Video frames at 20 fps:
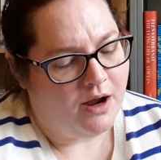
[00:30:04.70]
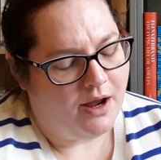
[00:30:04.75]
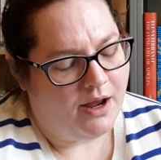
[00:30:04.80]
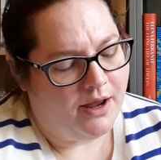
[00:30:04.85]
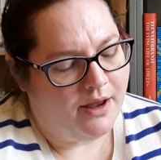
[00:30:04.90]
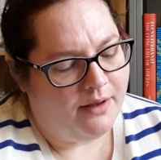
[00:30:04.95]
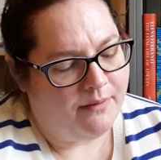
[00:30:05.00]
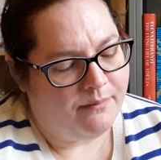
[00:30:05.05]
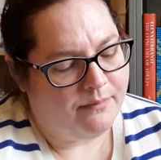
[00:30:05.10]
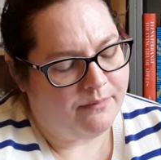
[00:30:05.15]

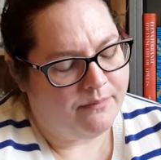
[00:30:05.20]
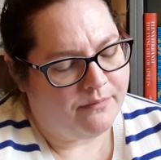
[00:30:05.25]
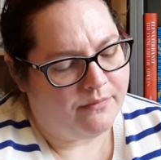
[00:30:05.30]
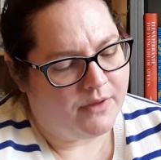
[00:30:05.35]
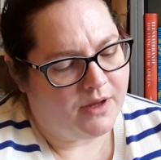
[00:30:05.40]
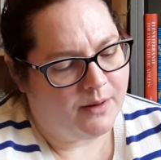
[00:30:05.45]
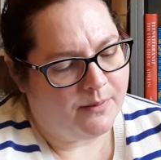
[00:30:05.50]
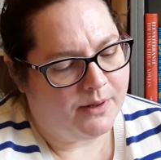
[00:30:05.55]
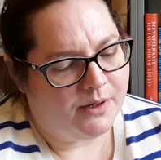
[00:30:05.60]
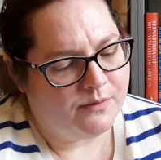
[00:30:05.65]
Um,
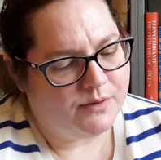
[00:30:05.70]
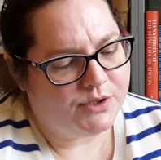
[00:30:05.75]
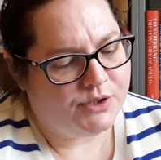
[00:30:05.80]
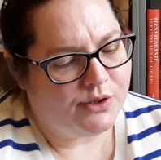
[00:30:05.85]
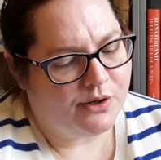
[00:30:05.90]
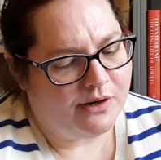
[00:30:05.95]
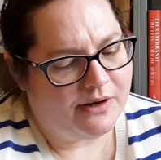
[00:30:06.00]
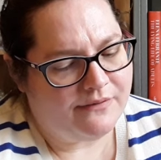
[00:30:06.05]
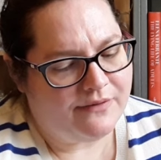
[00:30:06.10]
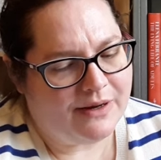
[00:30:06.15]
but it was
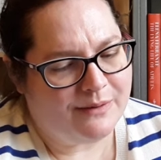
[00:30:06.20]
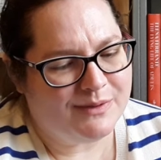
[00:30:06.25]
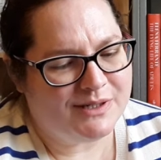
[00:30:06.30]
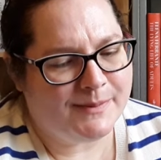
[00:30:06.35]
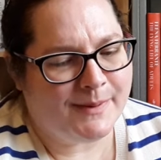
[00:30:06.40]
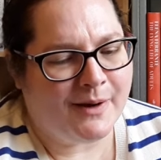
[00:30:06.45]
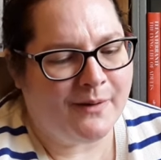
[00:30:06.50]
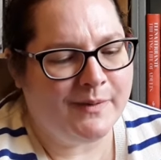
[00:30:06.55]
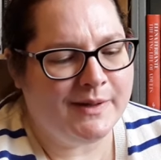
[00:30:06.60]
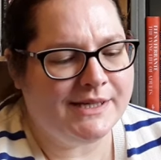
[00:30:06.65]
sort of it was
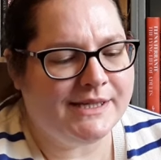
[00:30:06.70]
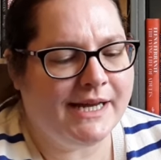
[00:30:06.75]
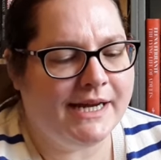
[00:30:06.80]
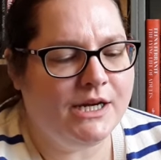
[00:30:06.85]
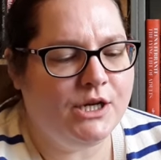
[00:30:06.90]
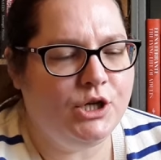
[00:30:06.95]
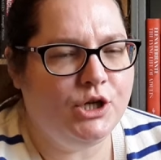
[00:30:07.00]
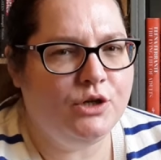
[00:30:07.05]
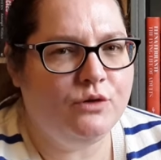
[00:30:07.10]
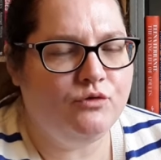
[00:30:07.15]
about this
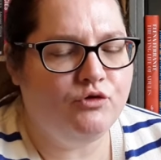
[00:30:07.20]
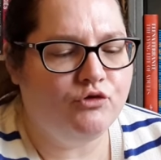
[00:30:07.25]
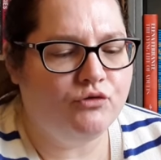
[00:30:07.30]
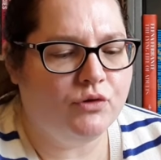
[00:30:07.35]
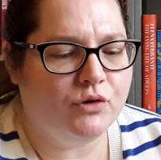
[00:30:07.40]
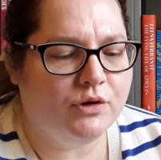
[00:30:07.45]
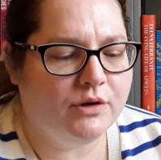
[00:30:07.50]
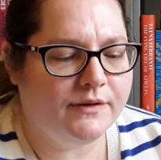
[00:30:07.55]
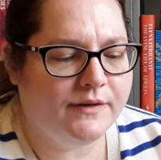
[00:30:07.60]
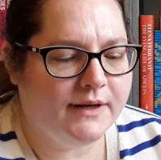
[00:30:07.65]
like new
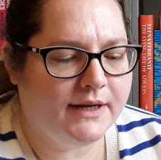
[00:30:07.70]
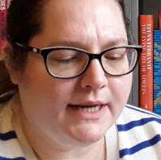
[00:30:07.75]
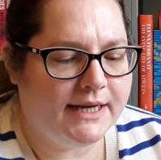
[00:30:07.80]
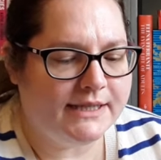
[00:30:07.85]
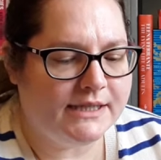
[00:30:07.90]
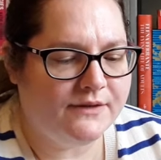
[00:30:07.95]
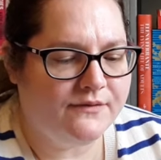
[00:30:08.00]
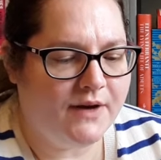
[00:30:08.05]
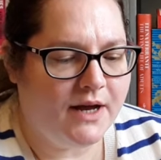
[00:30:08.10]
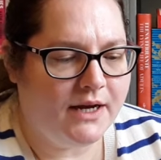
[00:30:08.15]
drug that
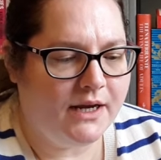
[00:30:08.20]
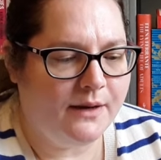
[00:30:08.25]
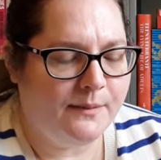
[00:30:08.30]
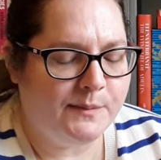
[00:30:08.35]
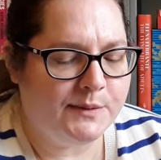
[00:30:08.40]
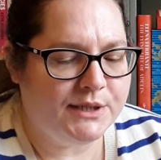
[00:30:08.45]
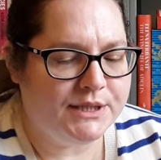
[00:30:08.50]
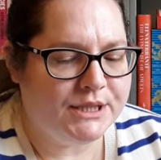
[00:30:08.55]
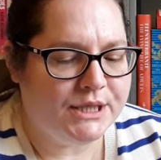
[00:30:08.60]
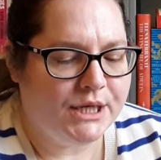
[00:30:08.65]
gets
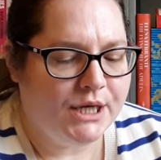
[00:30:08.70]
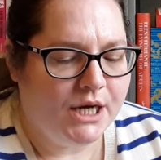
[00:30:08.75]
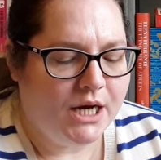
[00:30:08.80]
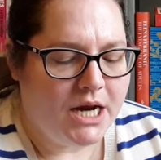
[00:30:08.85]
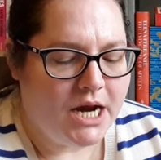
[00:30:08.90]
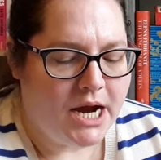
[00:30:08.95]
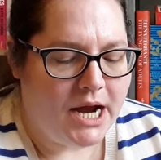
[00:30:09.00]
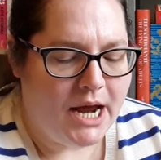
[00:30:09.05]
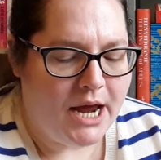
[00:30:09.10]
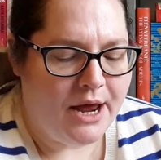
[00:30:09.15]
developed,
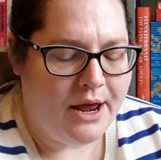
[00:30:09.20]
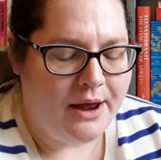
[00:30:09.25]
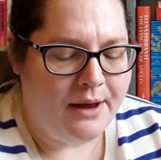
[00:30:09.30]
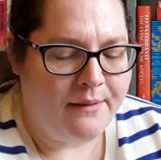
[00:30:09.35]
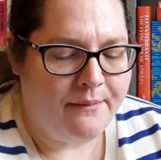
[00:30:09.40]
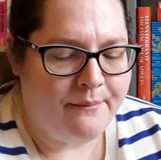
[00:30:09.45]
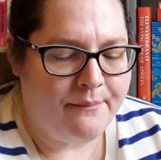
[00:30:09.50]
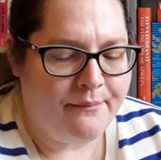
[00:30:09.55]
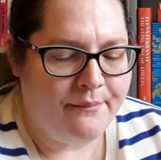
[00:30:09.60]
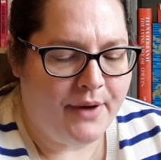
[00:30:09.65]

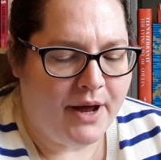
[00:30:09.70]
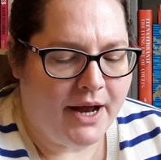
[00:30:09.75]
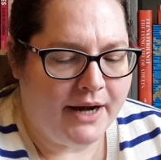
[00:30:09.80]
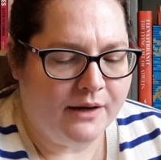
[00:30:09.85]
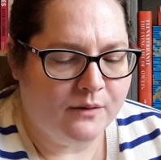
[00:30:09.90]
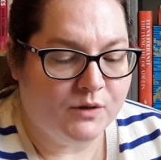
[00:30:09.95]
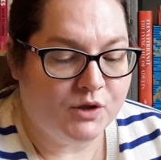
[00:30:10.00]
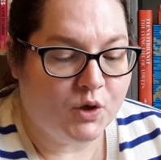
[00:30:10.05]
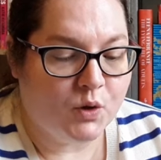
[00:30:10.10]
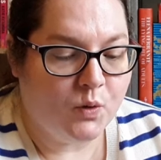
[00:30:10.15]
um, and
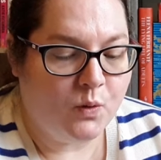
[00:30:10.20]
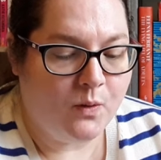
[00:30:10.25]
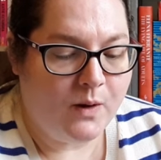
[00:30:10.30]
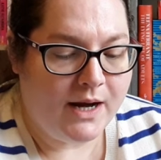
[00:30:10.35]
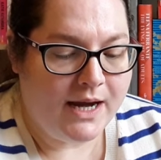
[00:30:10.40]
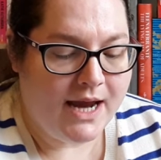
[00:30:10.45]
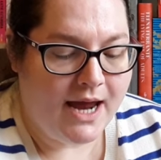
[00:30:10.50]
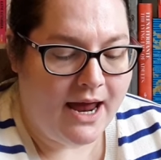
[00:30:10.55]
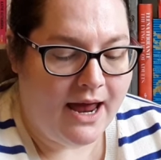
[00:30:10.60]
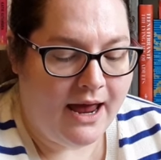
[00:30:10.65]
it was
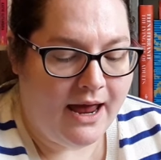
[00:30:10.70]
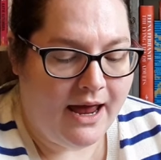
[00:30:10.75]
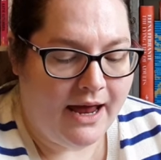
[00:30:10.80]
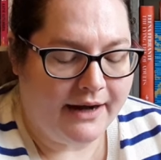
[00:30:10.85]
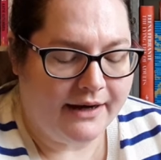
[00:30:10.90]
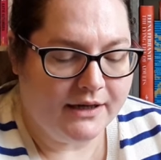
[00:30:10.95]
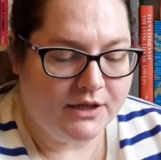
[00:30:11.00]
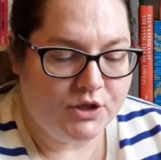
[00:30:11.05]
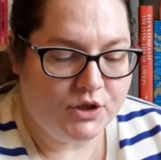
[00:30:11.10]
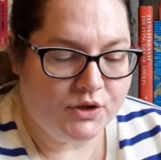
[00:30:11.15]
queer,
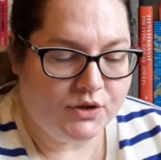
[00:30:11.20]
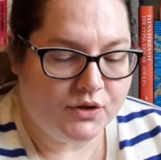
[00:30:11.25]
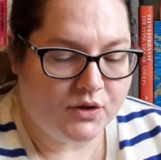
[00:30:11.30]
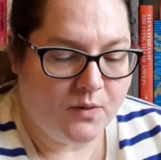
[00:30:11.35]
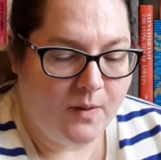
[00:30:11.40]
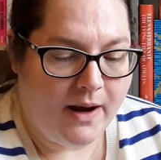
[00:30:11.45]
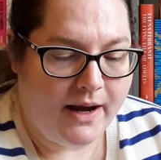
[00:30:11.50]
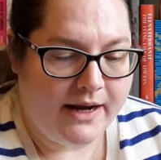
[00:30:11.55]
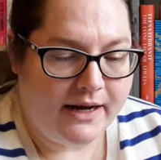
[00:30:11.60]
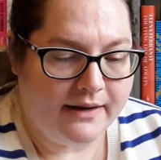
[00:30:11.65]
and I just
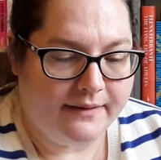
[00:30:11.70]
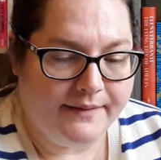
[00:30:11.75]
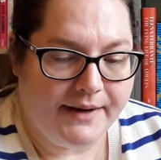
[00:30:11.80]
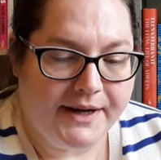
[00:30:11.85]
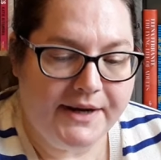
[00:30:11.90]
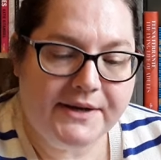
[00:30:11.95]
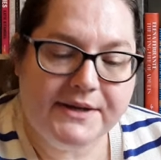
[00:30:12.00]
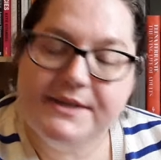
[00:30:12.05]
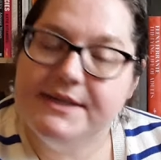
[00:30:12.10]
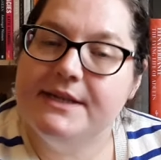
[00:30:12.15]
quite
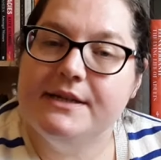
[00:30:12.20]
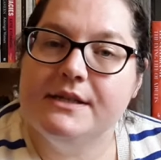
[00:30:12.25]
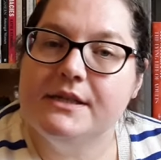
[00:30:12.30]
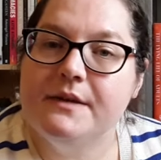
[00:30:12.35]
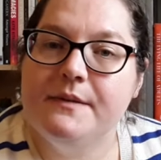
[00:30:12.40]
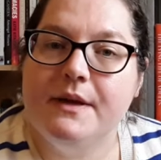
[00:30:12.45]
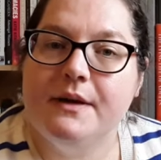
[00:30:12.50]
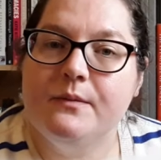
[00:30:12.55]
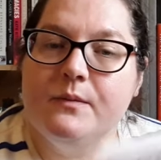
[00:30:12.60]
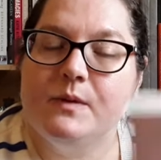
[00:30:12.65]
liked it.
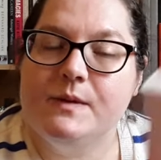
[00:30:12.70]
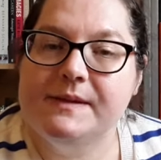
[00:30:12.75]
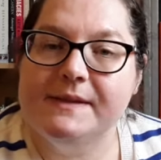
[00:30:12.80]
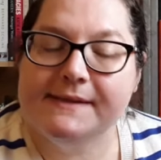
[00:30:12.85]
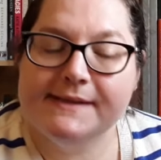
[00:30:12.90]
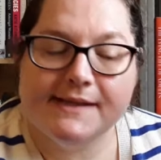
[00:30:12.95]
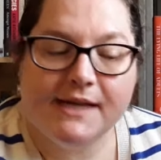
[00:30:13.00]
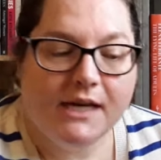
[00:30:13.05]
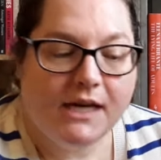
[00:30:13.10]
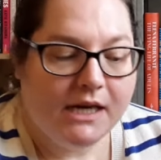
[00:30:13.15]
So that
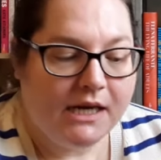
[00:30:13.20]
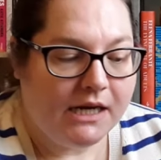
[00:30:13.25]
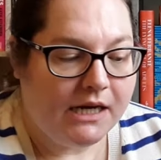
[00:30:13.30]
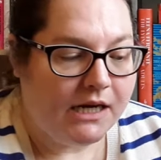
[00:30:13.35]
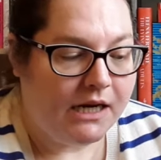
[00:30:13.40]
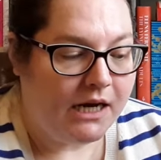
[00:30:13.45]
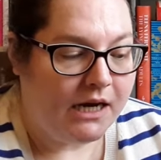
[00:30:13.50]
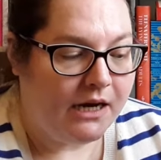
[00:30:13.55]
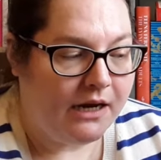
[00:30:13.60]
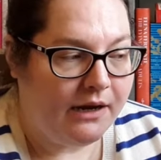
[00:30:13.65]
was,
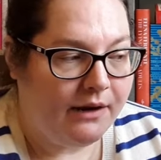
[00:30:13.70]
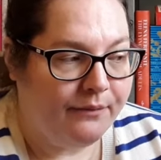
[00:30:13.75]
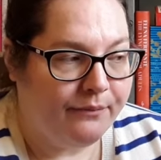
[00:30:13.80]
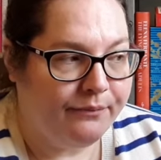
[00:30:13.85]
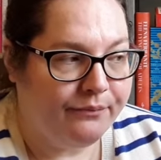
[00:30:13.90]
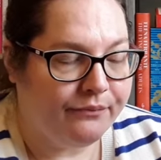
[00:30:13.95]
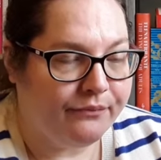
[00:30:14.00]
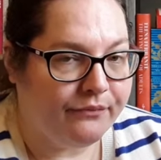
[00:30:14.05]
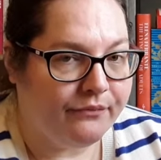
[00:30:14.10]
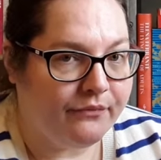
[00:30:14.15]

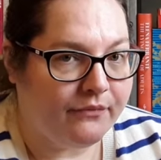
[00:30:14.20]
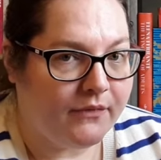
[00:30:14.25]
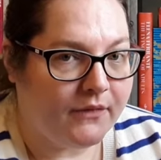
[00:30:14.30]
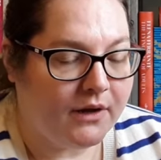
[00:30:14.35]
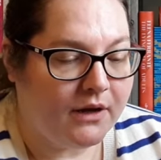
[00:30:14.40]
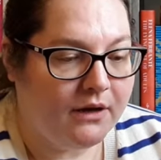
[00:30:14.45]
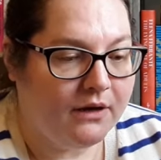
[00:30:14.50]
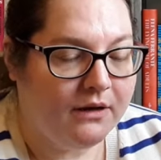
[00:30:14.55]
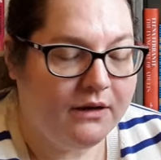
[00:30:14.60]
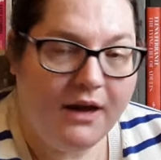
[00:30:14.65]
um,
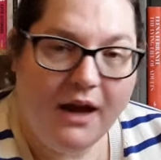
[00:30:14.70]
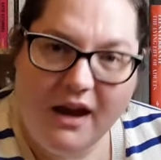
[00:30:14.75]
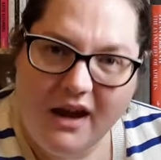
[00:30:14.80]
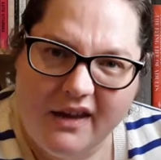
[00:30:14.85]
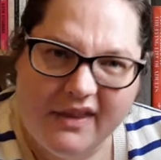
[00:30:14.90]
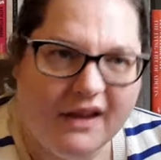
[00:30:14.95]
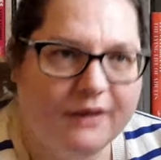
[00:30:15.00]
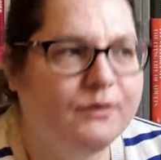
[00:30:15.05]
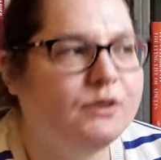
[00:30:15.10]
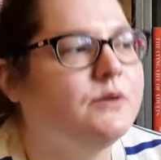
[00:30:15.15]

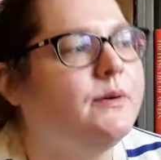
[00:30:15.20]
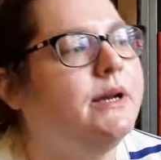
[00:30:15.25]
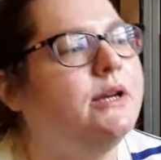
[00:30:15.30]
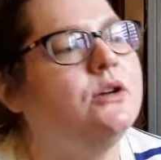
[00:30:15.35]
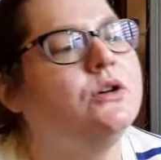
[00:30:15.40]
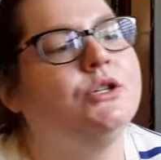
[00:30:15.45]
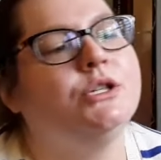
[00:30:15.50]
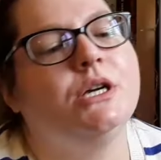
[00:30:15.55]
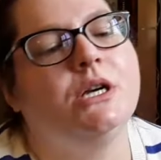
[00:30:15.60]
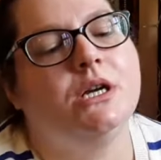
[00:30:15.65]
yeah, that was quite
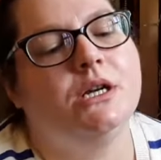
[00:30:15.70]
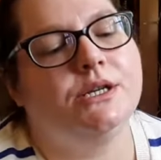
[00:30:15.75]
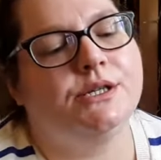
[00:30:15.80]
good.